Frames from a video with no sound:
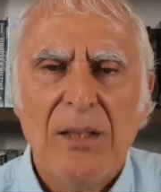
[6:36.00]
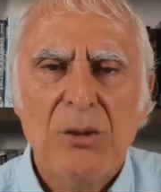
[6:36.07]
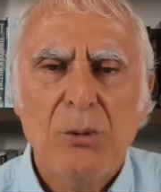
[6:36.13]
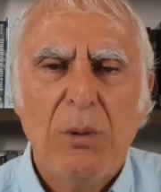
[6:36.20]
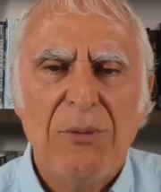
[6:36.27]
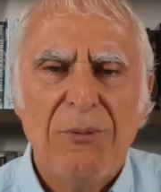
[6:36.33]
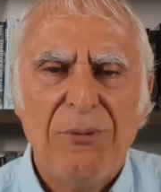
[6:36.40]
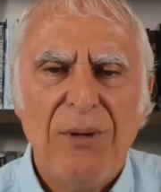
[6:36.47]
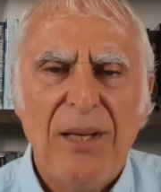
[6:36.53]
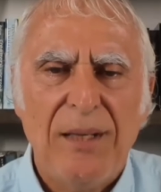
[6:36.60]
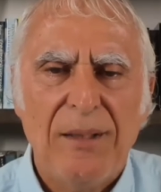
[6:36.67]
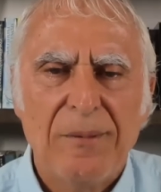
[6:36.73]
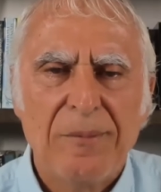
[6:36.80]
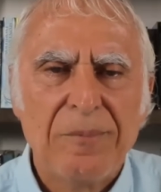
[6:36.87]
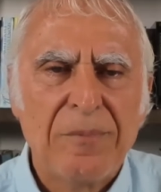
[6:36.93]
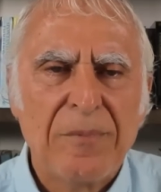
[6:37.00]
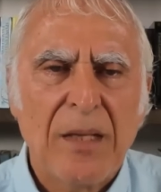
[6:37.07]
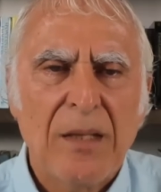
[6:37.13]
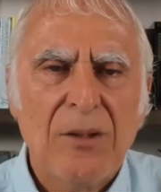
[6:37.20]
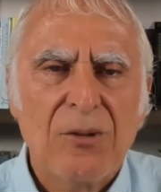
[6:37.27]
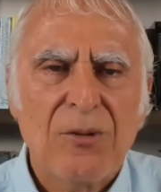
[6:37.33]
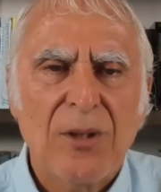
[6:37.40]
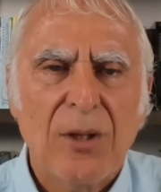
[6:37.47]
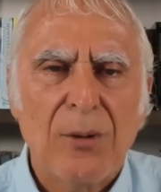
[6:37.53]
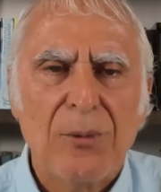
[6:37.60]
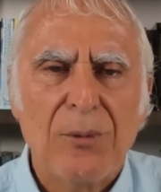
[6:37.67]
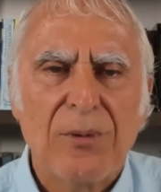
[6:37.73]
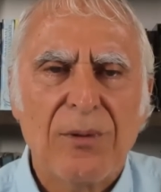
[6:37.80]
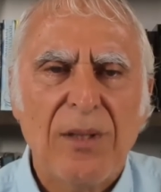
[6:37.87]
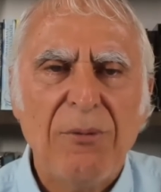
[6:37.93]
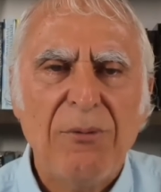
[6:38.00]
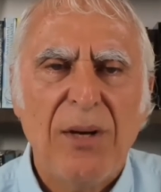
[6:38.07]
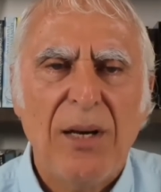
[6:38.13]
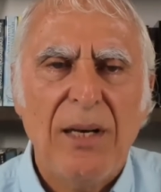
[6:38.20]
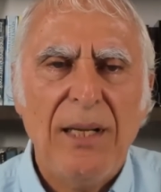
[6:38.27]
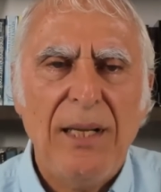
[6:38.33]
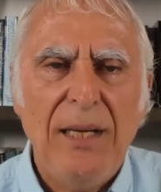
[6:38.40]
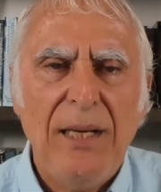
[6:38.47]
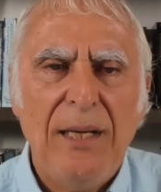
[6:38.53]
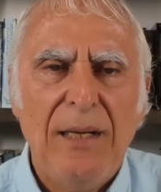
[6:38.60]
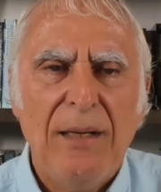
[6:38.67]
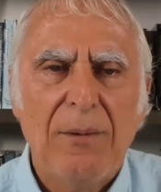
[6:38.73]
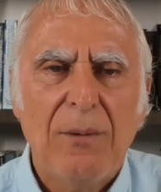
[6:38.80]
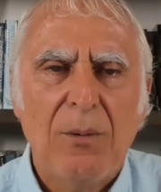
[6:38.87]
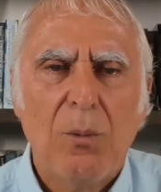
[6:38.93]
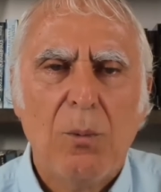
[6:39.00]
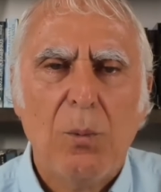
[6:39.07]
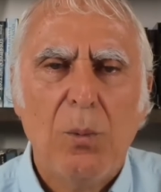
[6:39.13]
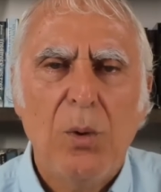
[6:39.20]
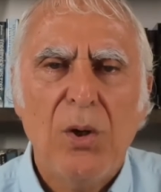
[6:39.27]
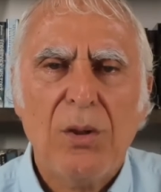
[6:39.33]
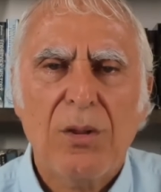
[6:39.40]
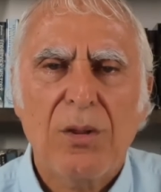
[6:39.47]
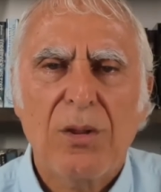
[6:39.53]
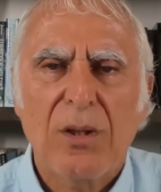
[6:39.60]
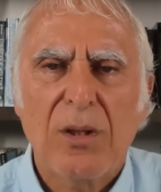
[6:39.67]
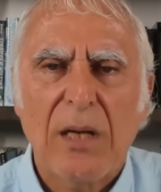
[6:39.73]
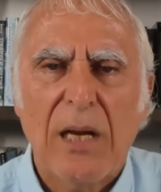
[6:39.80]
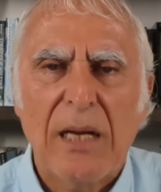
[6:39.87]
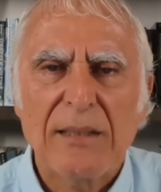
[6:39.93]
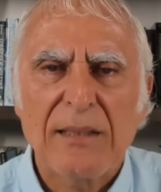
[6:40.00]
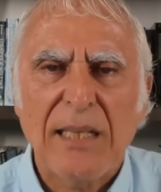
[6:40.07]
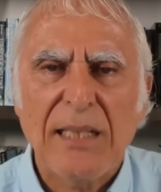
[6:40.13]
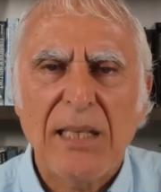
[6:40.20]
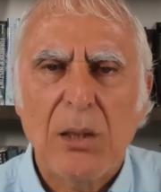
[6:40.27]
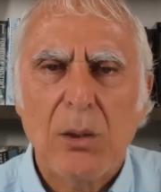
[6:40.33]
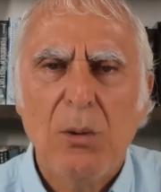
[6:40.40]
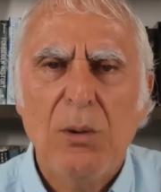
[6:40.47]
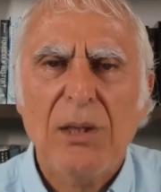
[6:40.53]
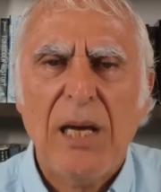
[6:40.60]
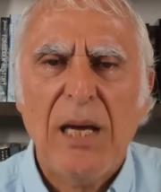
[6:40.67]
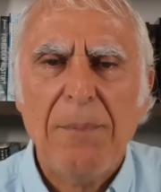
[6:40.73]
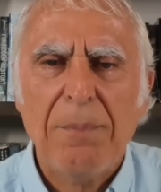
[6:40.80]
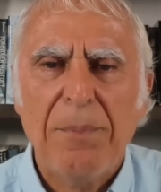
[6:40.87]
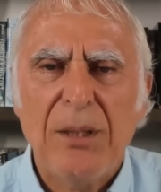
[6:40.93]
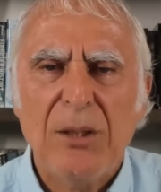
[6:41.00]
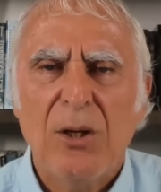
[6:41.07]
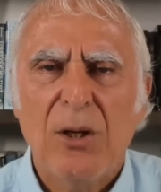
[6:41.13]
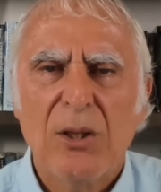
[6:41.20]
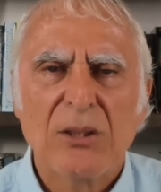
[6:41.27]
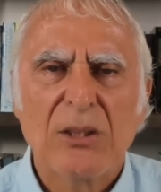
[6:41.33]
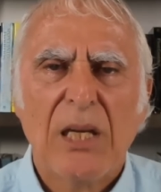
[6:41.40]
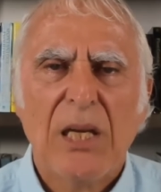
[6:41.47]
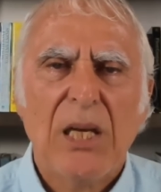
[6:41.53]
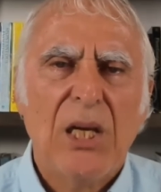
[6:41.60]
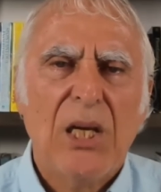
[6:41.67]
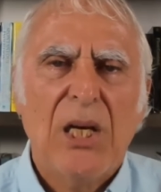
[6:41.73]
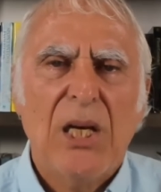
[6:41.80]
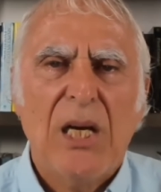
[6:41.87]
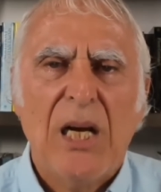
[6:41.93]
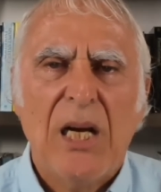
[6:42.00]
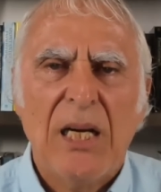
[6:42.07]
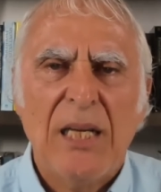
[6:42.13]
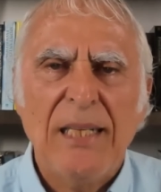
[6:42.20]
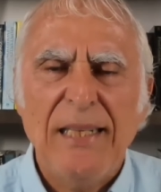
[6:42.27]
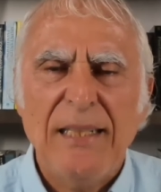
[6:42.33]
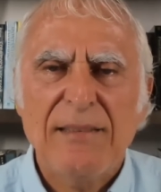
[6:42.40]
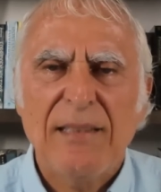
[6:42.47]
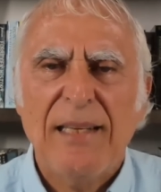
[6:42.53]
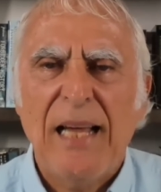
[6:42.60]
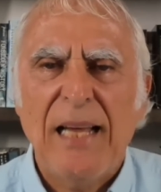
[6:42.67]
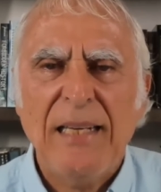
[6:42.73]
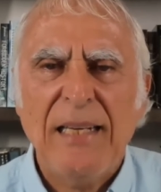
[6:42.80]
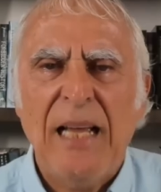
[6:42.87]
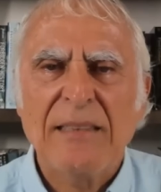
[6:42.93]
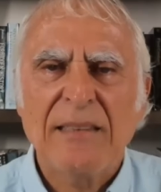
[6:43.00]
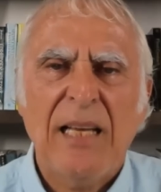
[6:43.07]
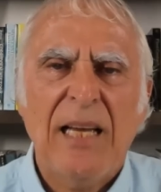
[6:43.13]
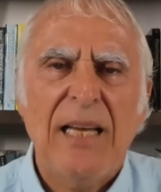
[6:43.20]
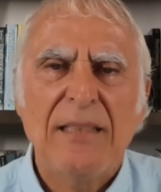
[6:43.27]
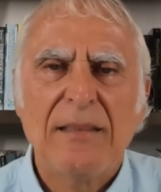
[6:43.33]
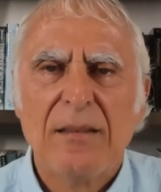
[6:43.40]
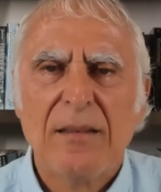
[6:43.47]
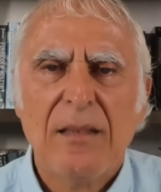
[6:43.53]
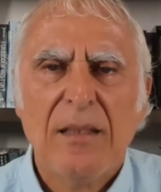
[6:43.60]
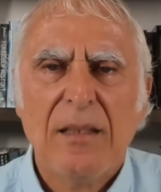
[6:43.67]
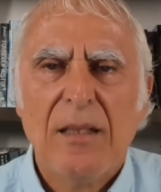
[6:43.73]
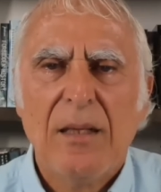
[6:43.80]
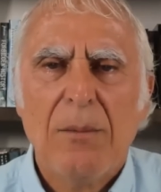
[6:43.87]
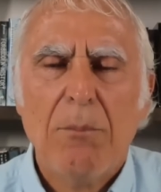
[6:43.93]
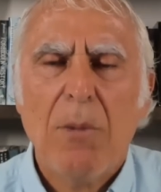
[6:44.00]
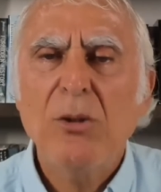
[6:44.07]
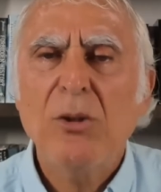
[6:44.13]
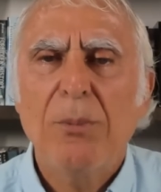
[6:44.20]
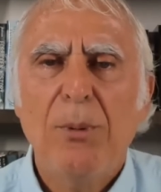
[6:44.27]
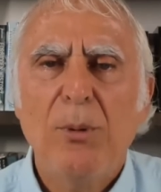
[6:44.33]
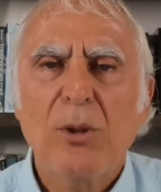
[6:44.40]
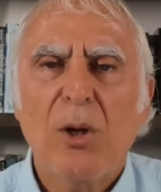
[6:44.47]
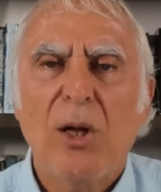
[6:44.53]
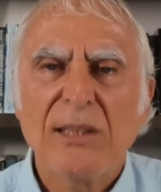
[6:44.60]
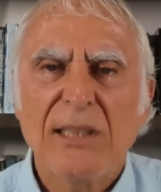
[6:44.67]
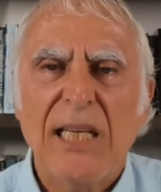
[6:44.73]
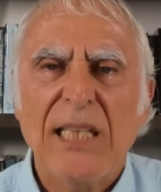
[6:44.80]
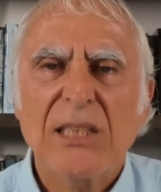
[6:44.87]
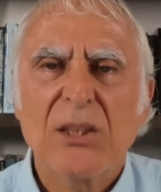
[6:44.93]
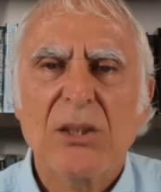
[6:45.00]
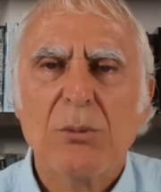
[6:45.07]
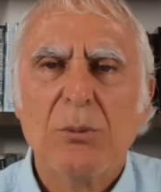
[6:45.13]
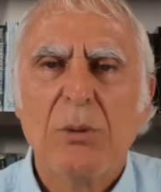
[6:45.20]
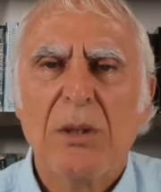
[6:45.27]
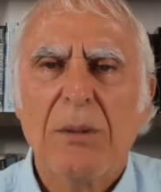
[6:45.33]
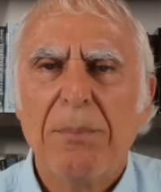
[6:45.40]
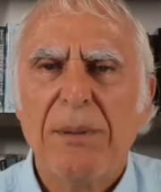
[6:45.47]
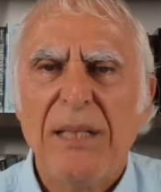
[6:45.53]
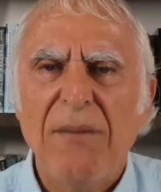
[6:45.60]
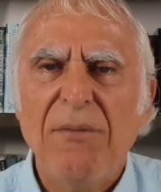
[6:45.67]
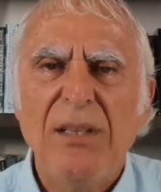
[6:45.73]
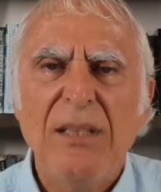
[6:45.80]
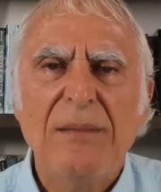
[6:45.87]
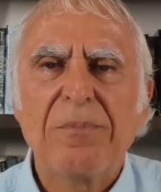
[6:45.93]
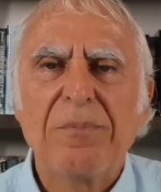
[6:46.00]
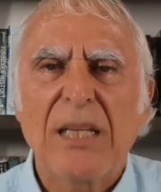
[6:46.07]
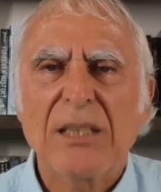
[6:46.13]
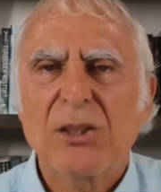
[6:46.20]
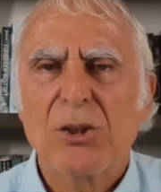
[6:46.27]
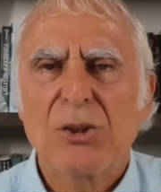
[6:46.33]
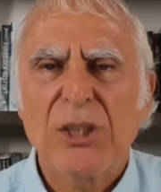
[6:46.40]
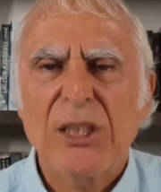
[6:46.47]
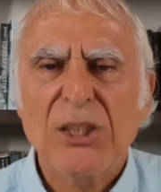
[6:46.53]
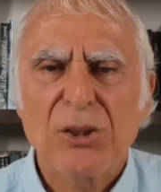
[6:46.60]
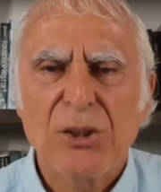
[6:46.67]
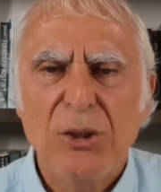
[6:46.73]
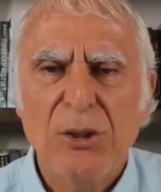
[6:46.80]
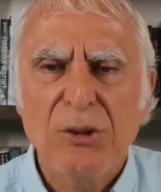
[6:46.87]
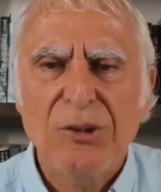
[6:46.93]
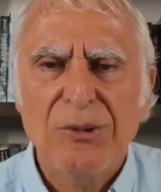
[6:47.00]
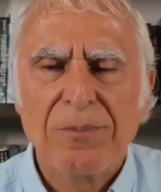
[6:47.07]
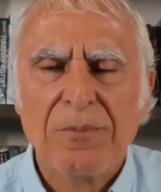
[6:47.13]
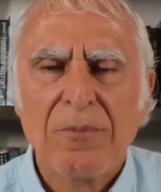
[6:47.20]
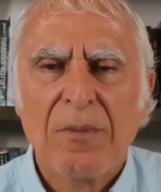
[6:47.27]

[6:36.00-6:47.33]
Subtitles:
Twitter feed. So definitely worth taking a look at, because Elena Danaan has had multiple contacts with benevolent extraterrestrials.